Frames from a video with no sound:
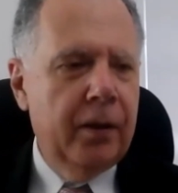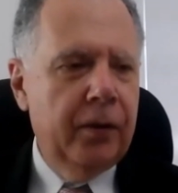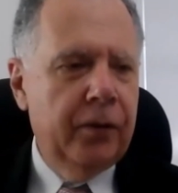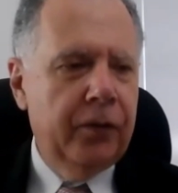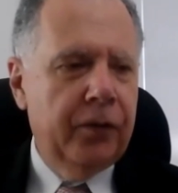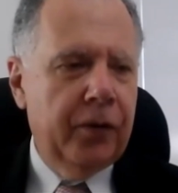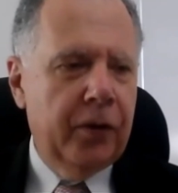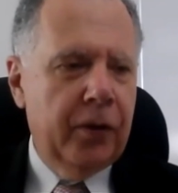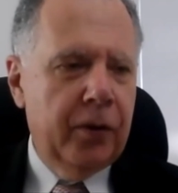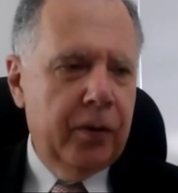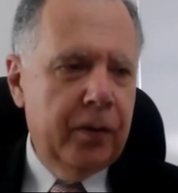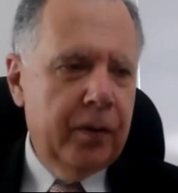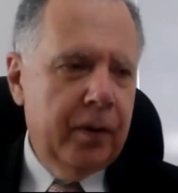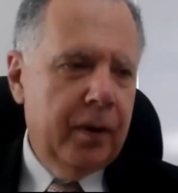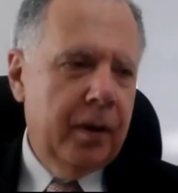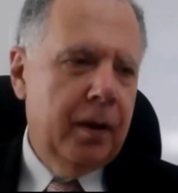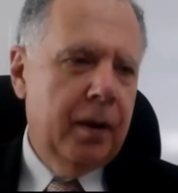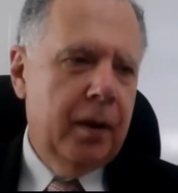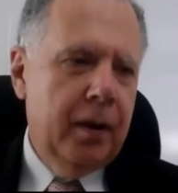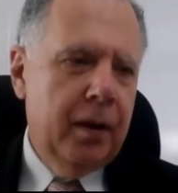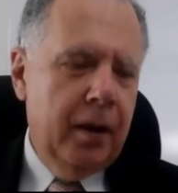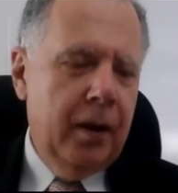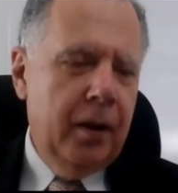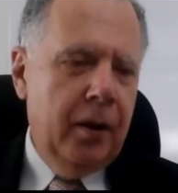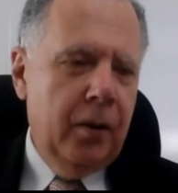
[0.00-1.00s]
So
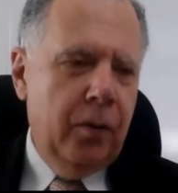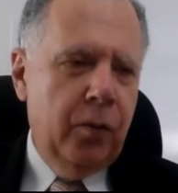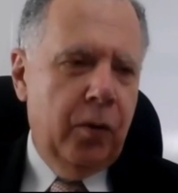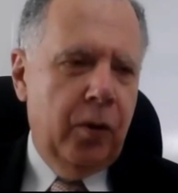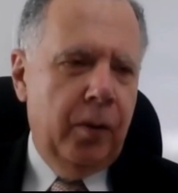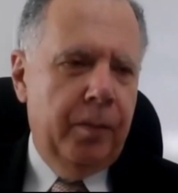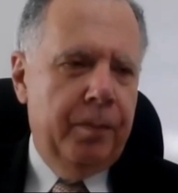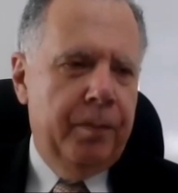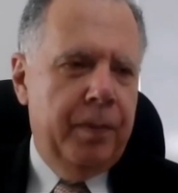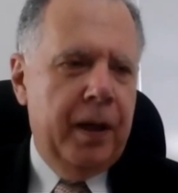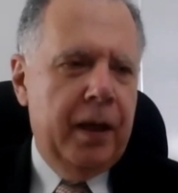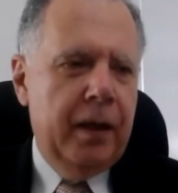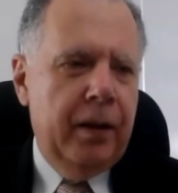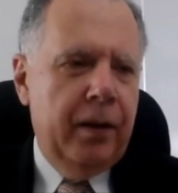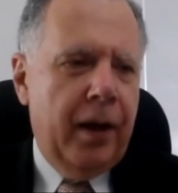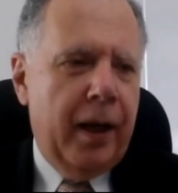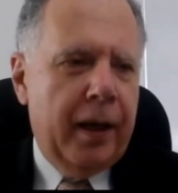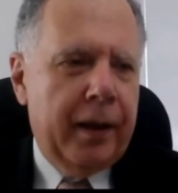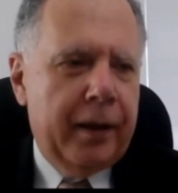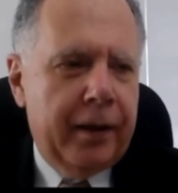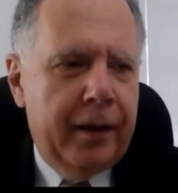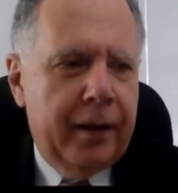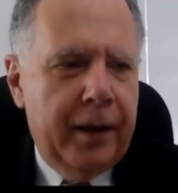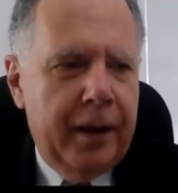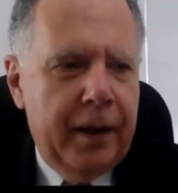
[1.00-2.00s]
we'll be
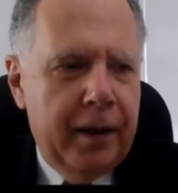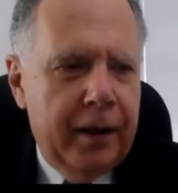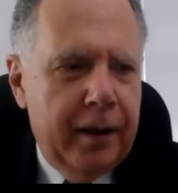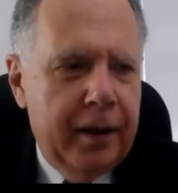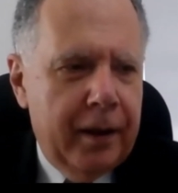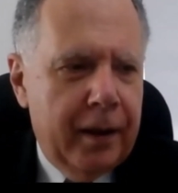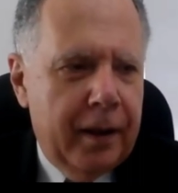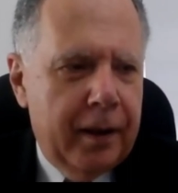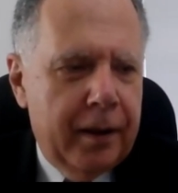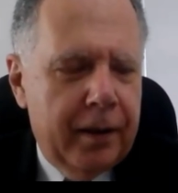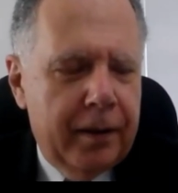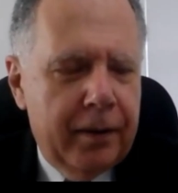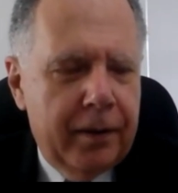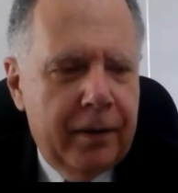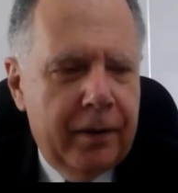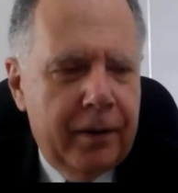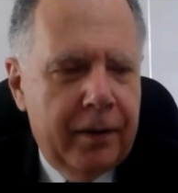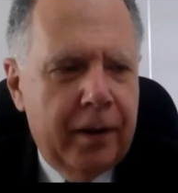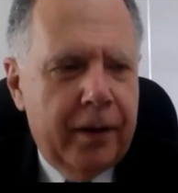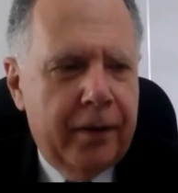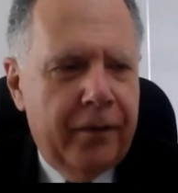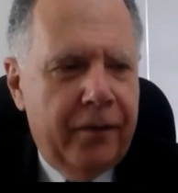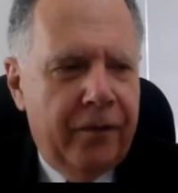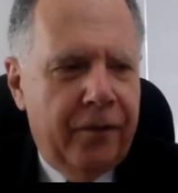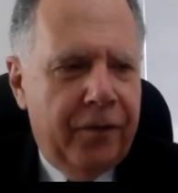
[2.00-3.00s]
like the
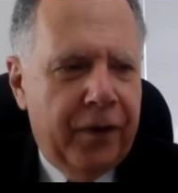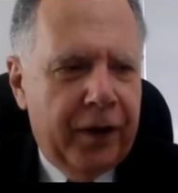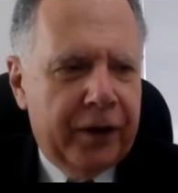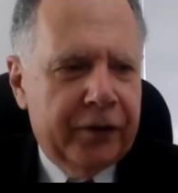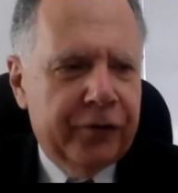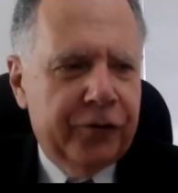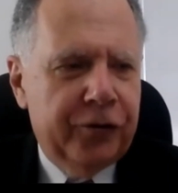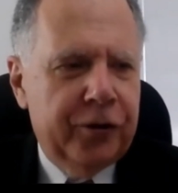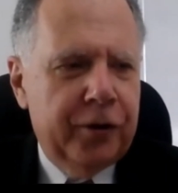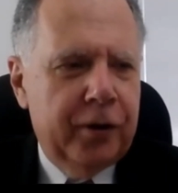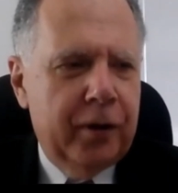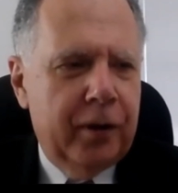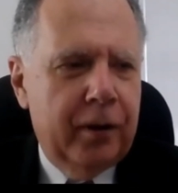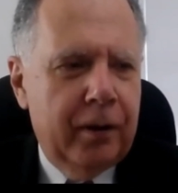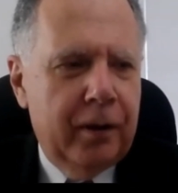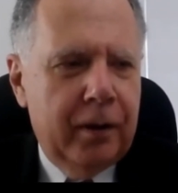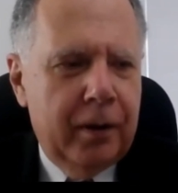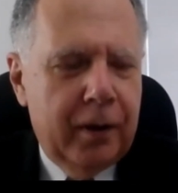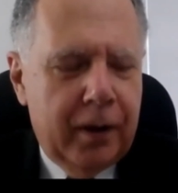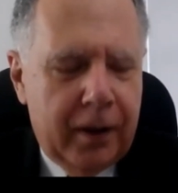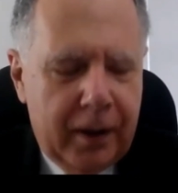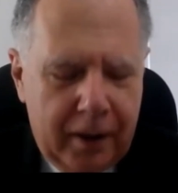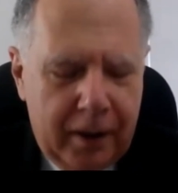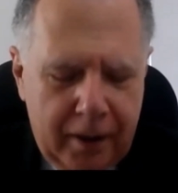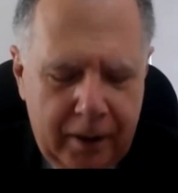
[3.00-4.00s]

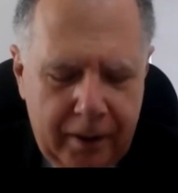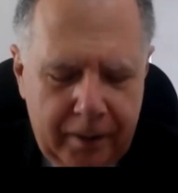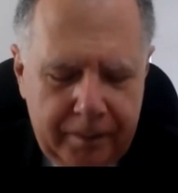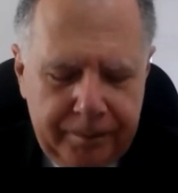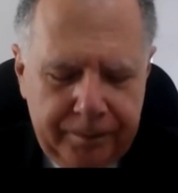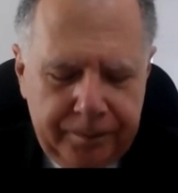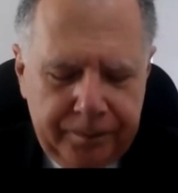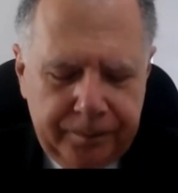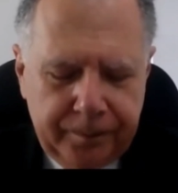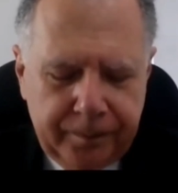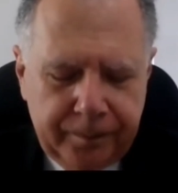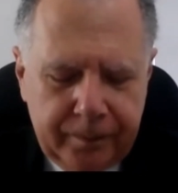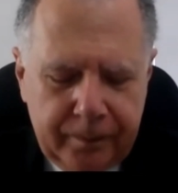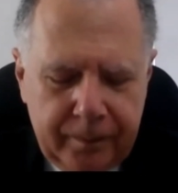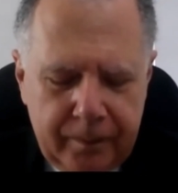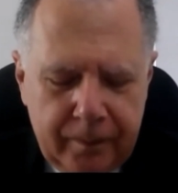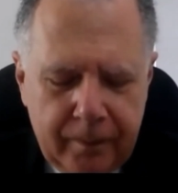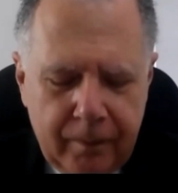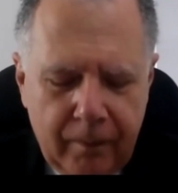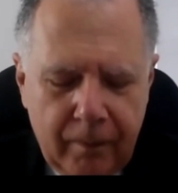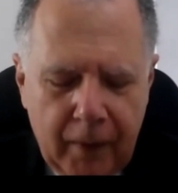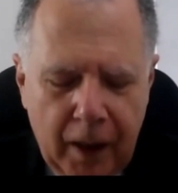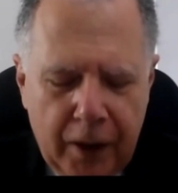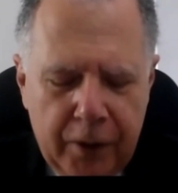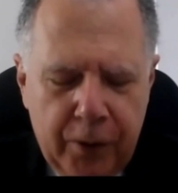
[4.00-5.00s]
fictional
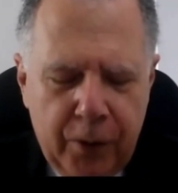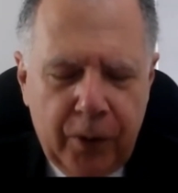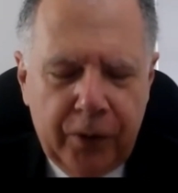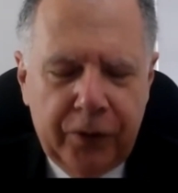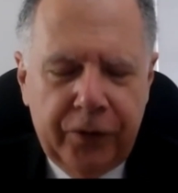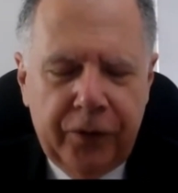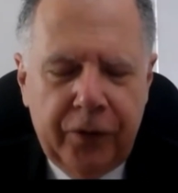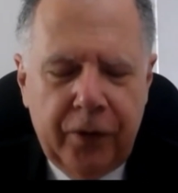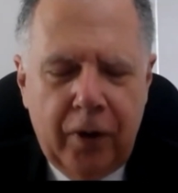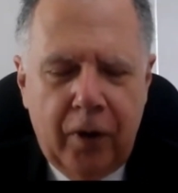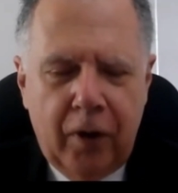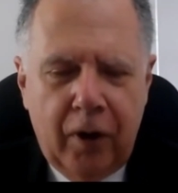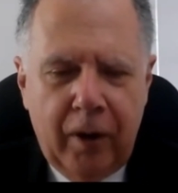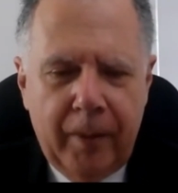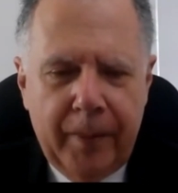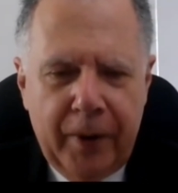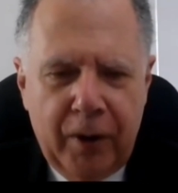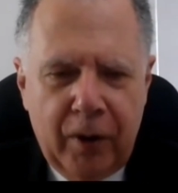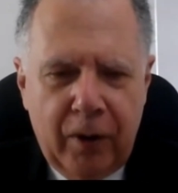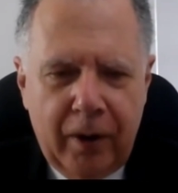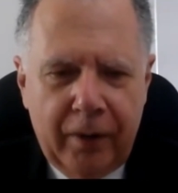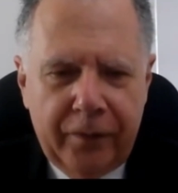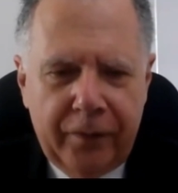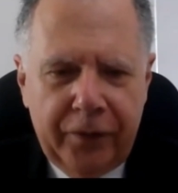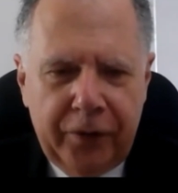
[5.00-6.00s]
U.S. Army
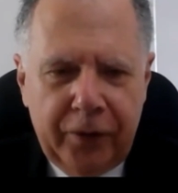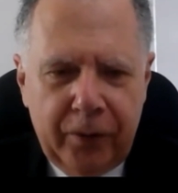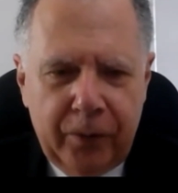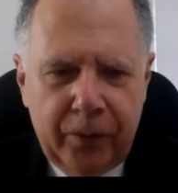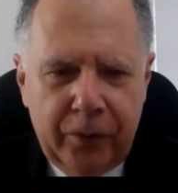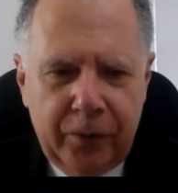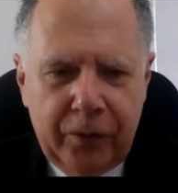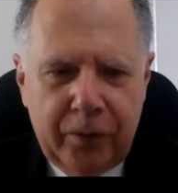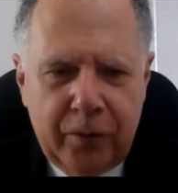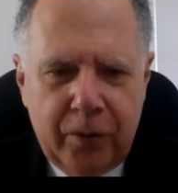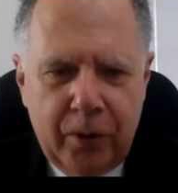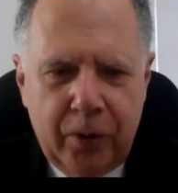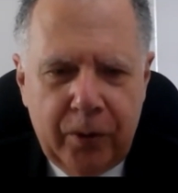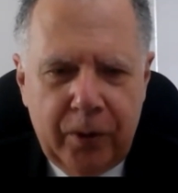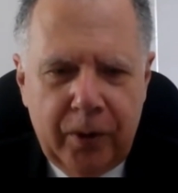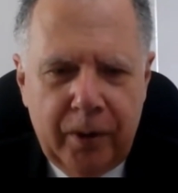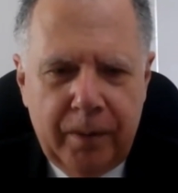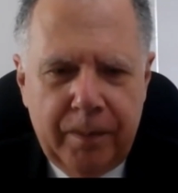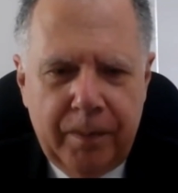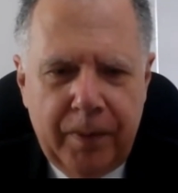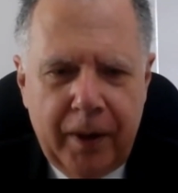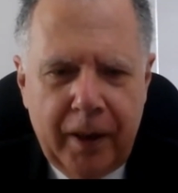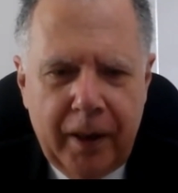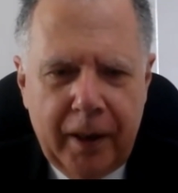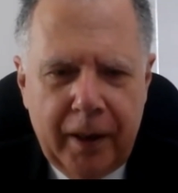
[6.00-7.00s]
officer who was
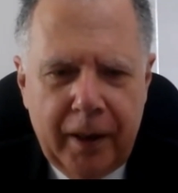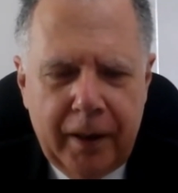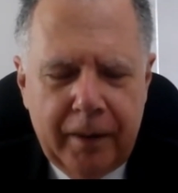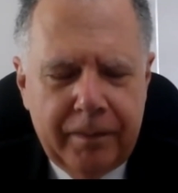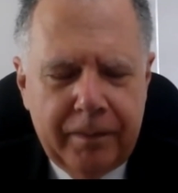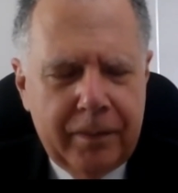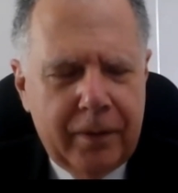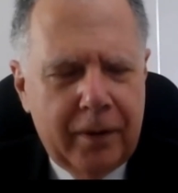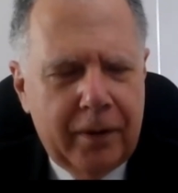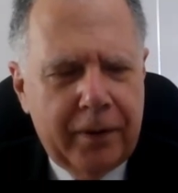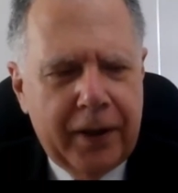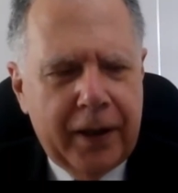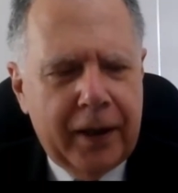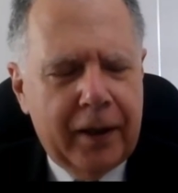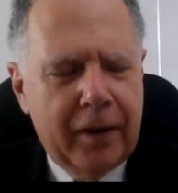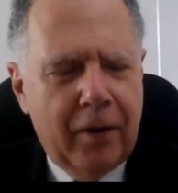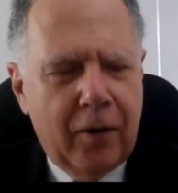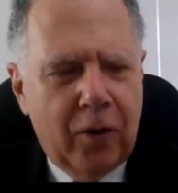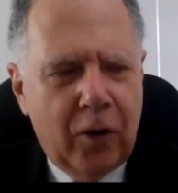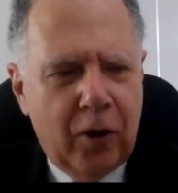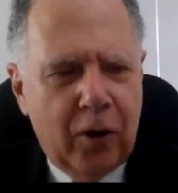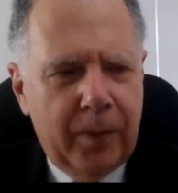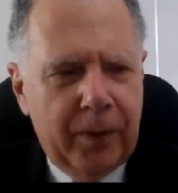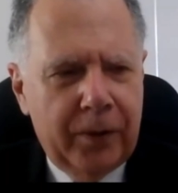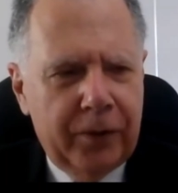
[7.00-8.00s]
quoted by that
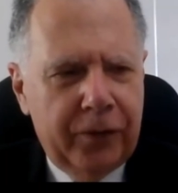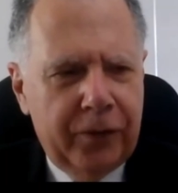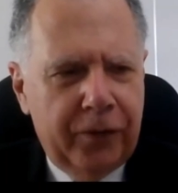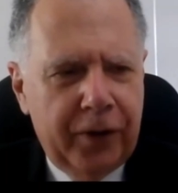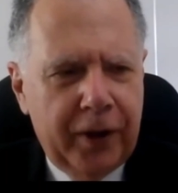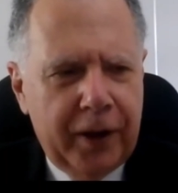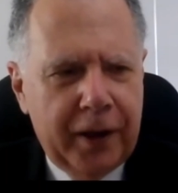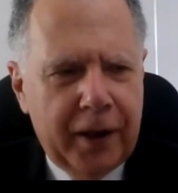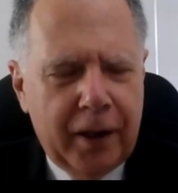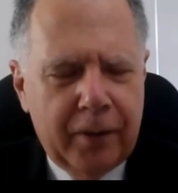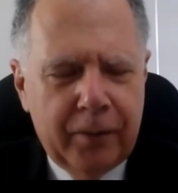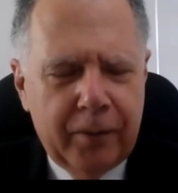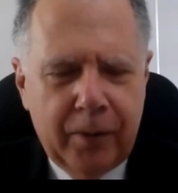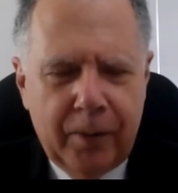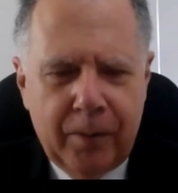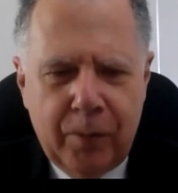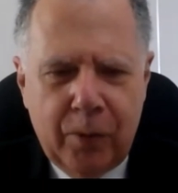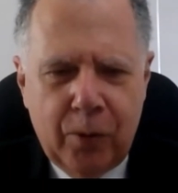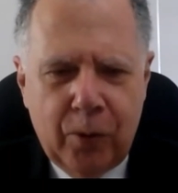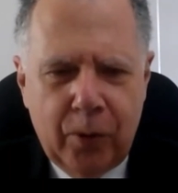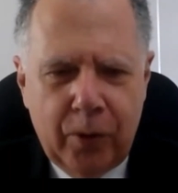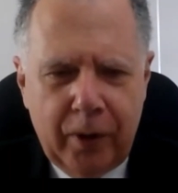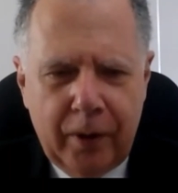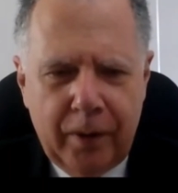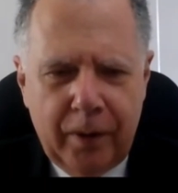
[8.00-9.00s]
horrible CNN
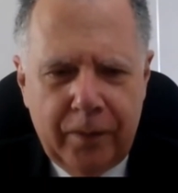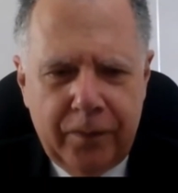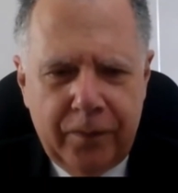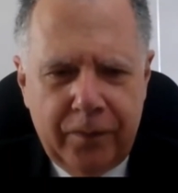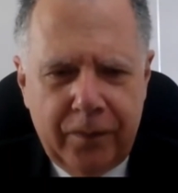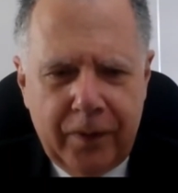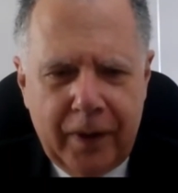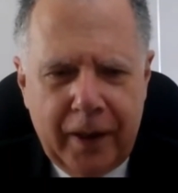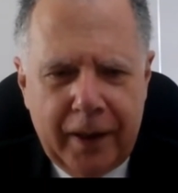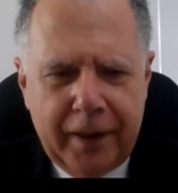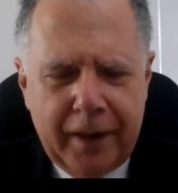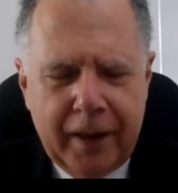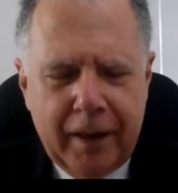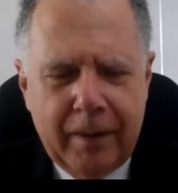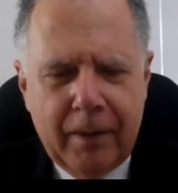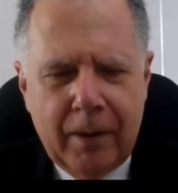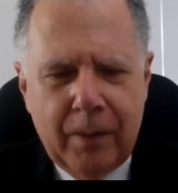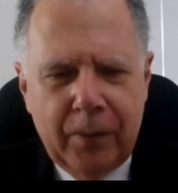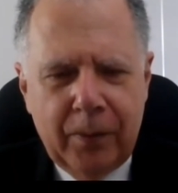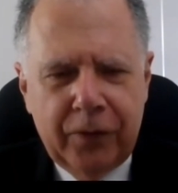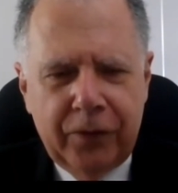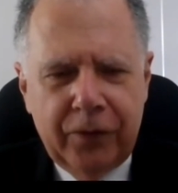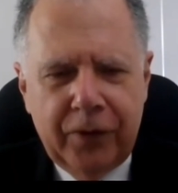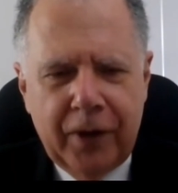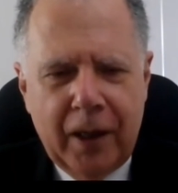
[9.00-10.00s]
reporter. I can't
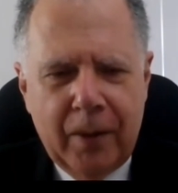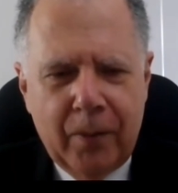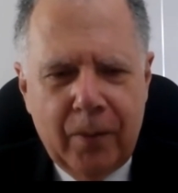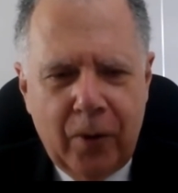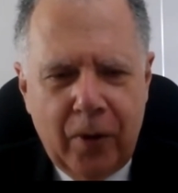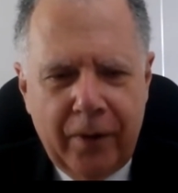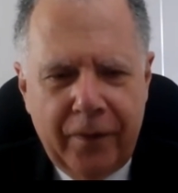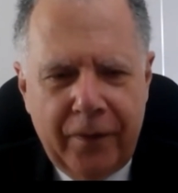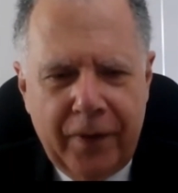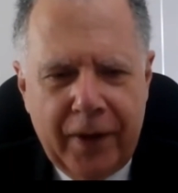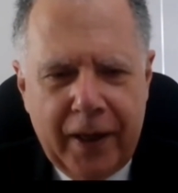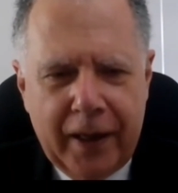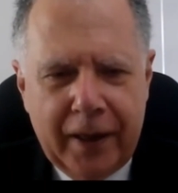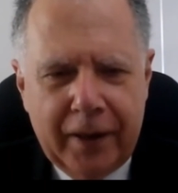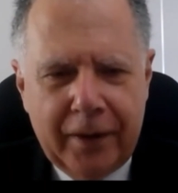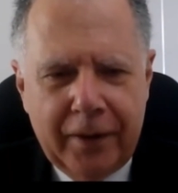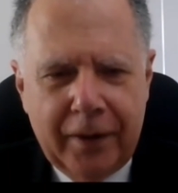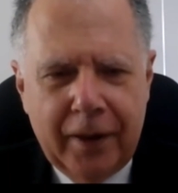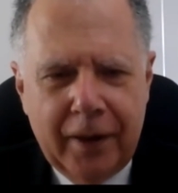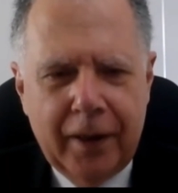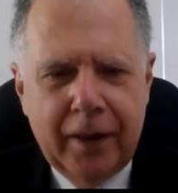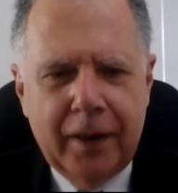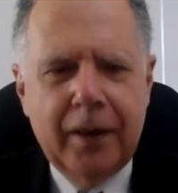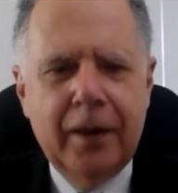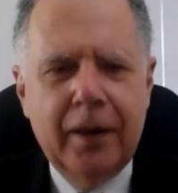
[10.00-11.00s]
remember his name offhand.